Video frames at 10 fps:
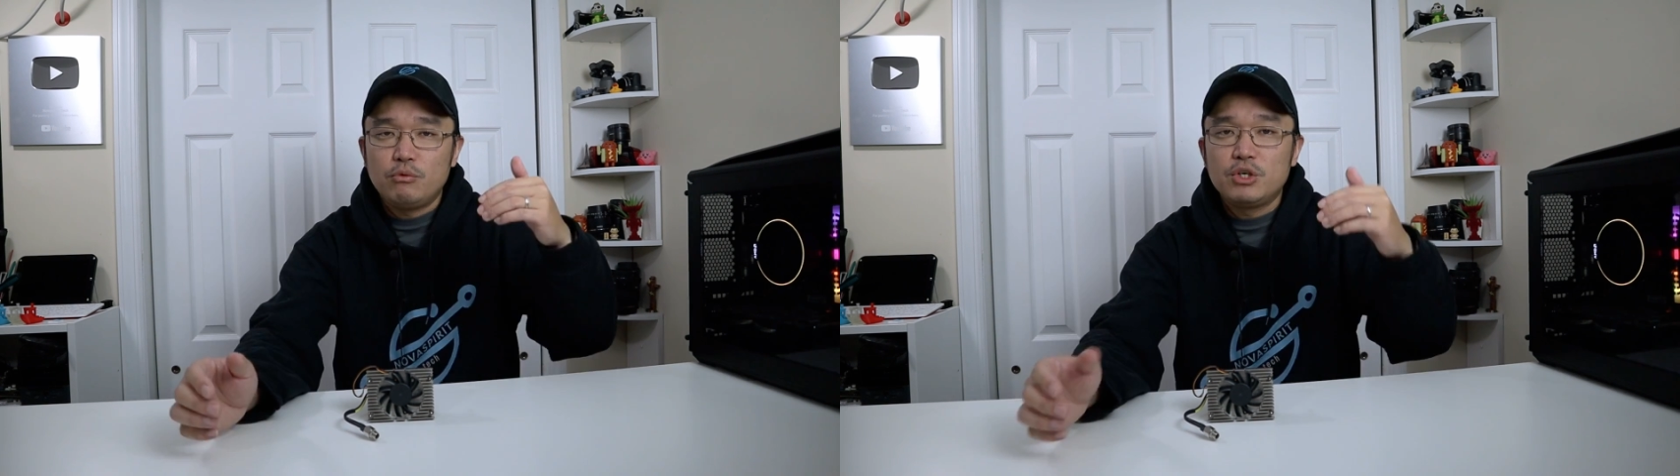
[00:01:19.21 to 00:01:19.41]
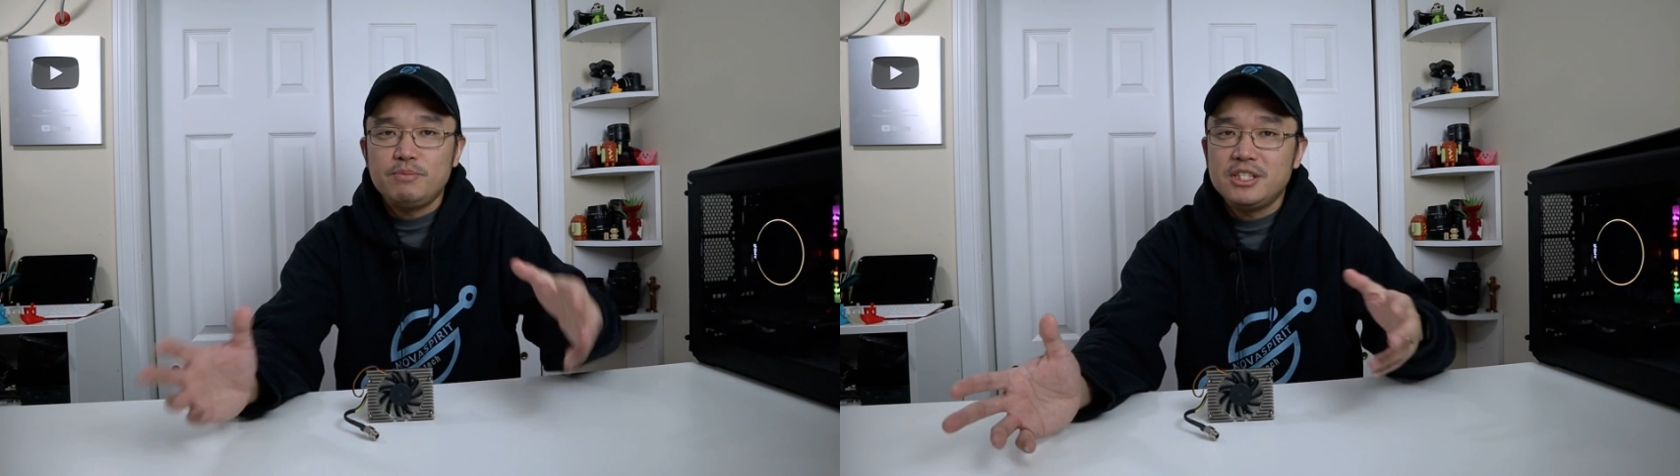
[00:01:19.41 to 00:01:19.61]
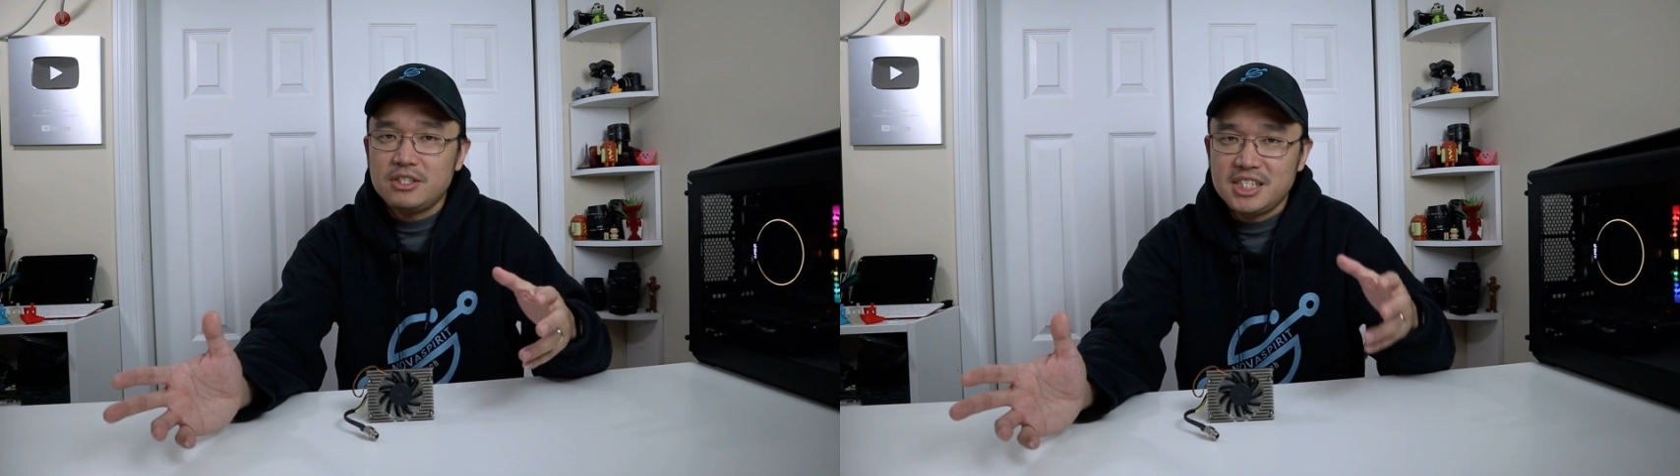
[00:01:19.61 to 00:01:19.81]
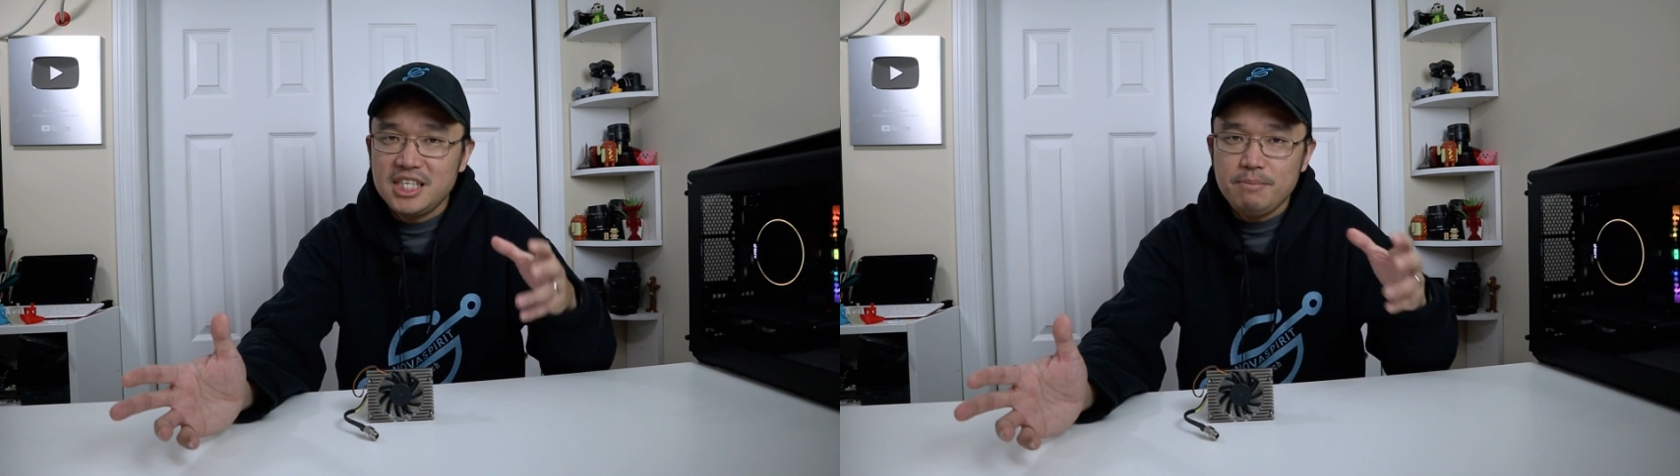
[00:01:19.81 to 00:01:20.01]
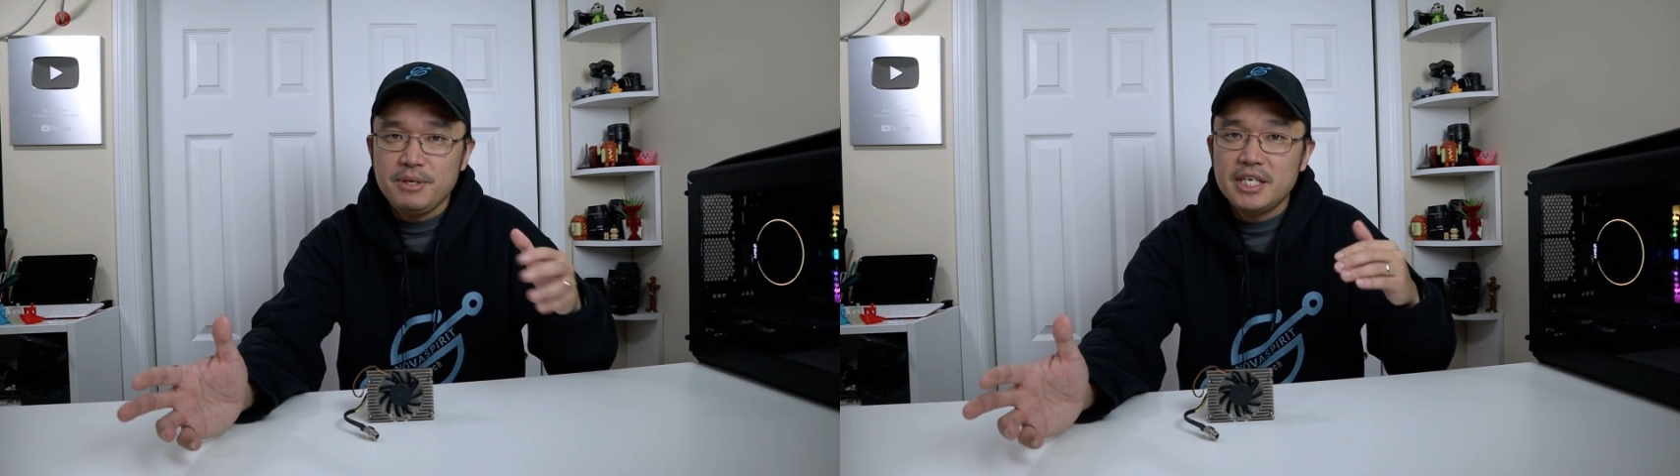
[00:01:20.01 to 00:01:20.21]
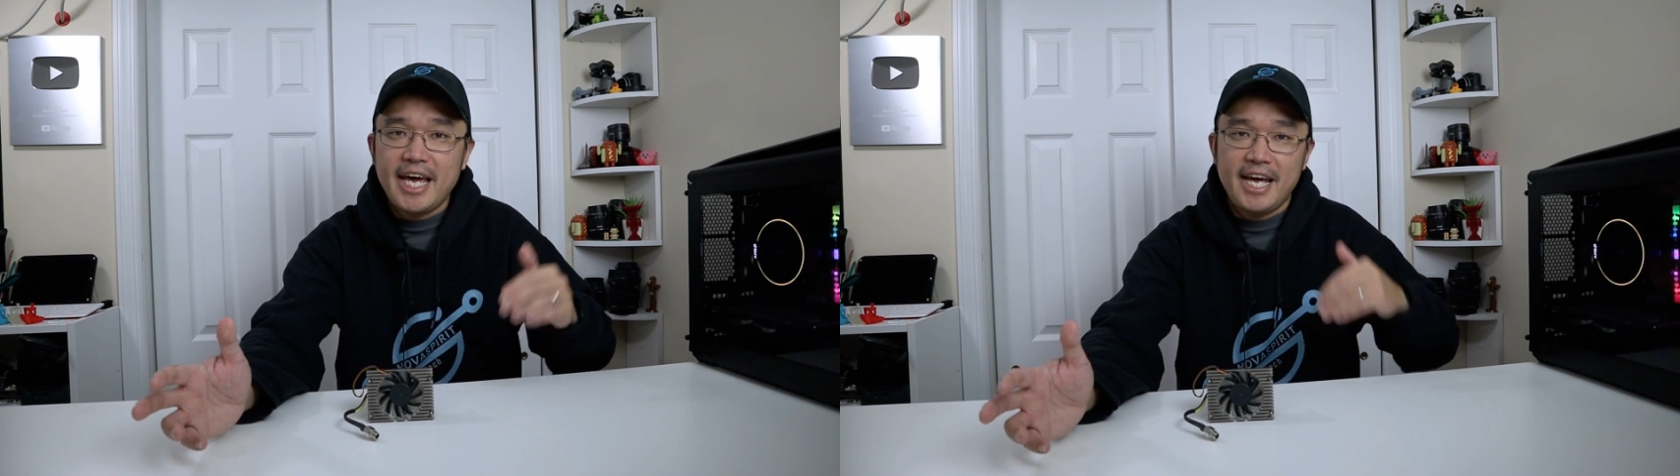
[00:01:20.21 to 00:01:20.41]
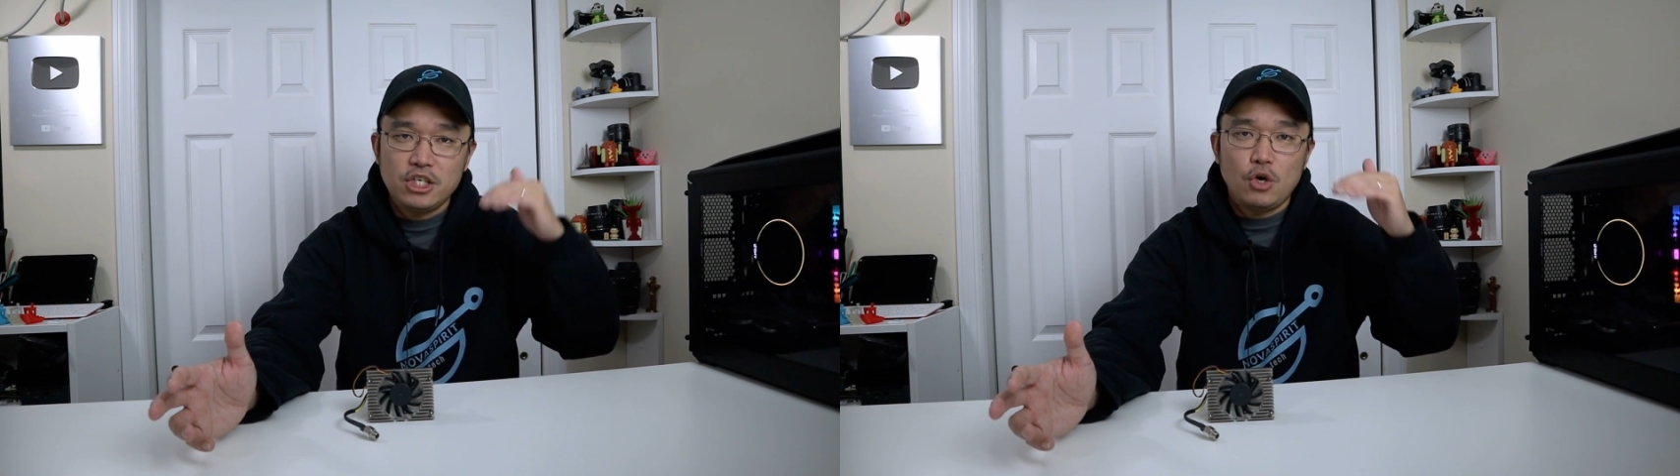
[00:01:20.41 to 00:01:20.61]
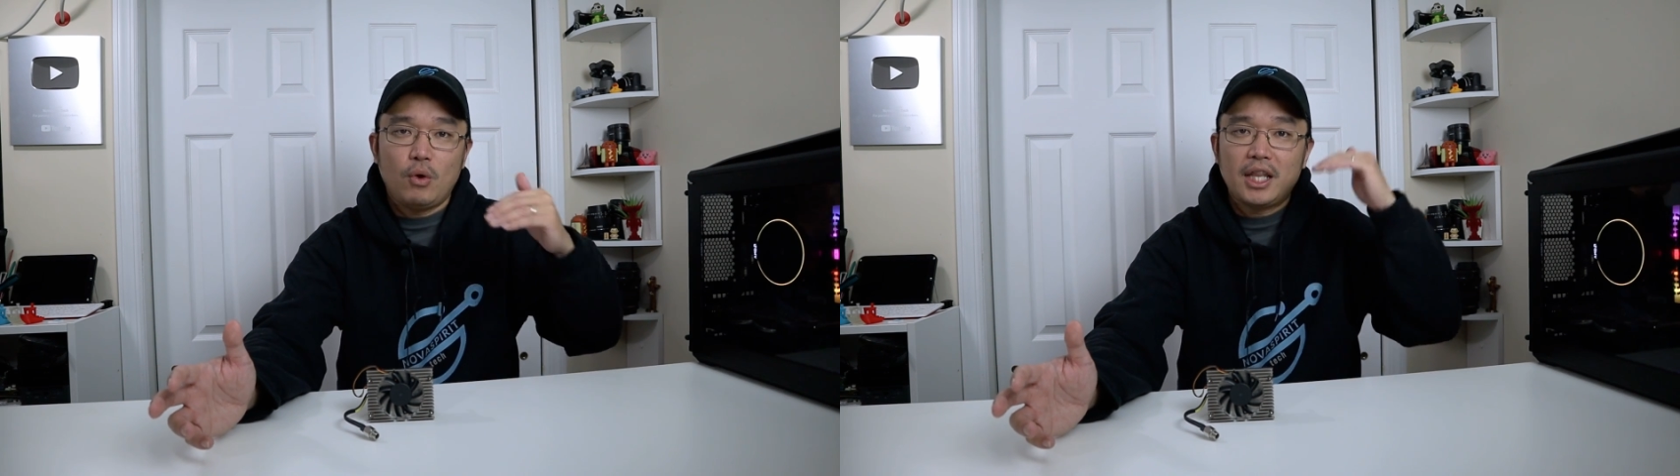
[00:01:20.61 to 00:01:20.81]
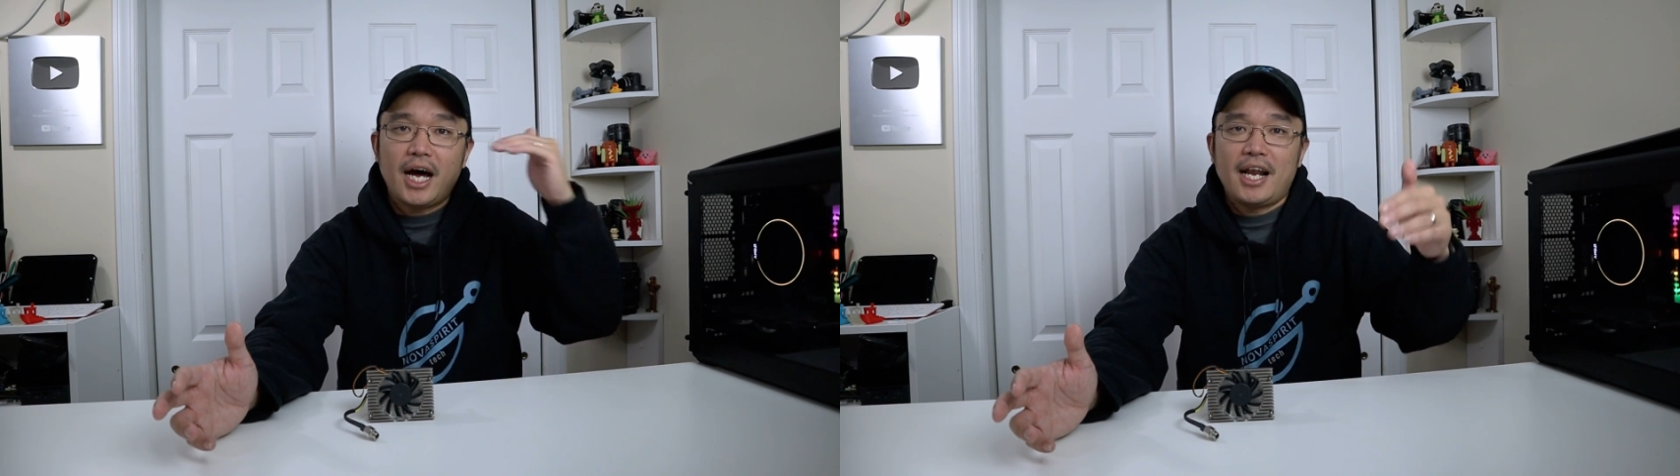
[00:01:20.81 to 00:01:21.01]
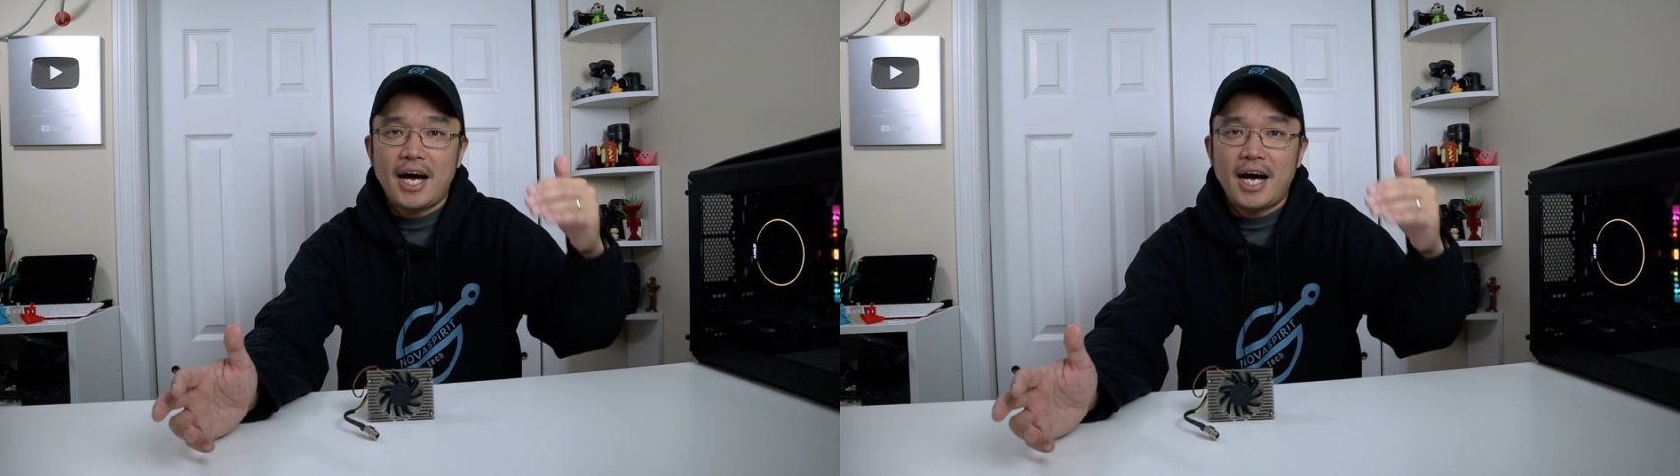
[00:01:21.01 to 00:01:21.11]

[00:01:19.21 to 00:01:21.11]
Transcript: which means the TDP can go a lot